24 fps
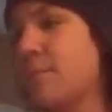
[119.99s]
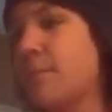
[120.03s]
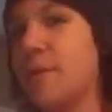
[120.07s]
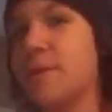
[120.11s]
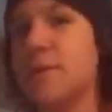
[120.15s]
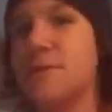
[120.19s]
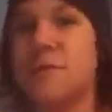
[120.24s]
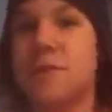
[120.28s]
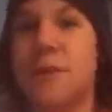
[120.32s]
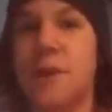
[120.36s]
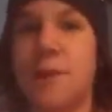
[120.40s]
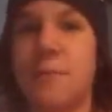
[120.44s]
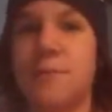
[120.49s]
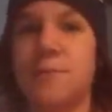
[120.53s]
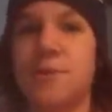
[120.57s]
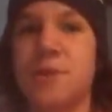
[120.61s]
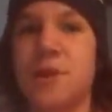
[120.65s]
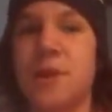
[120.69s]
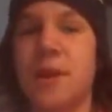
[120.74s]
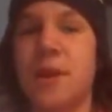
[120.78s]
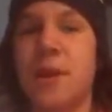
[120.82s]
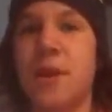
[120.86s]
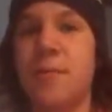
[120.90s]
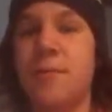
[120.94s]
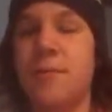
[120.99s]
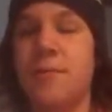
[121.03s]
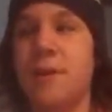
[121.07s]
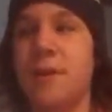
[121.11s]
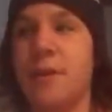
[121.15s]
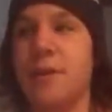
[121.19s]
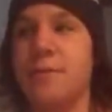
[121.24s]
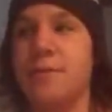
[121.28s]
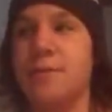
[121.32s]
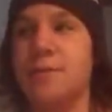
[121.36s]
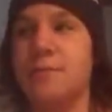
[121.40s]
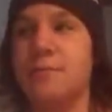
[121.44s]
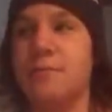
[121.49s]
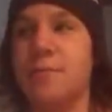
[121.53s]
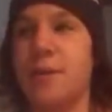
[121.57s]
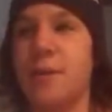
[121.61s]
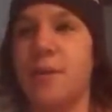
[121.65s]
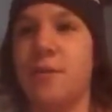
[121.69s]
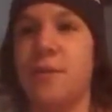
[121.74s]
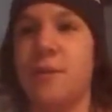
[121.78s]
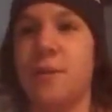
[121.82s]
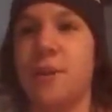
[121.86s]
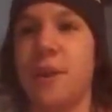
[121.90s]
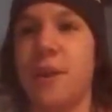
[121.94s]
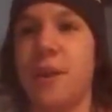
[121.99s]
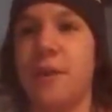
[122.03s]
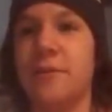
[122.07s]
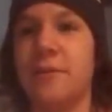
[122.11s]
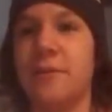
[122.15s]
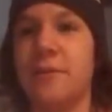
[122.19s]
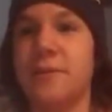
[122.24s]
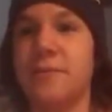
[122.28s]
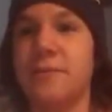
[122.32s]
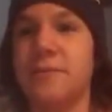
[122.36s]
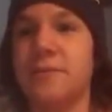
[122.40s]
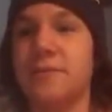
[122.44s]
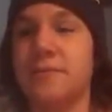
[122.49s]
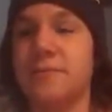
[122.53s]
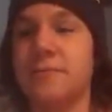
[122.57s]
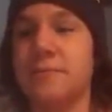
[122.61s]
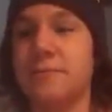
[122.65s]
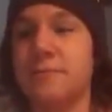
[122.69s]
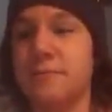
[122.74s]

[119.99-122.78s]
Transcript: My Snapchat is Baker Cactus.